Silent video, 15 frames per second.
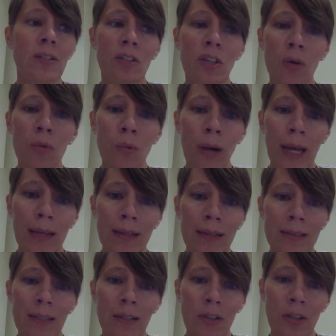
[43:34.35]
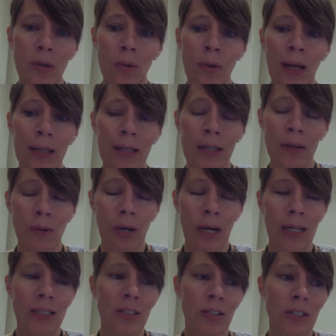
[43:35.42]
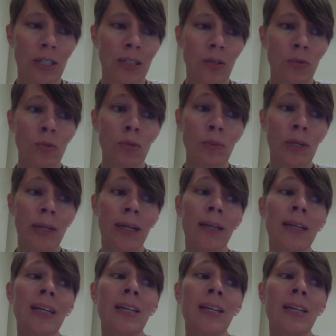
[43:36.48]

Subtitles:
Don't wait until you're well underway to look at the rule book.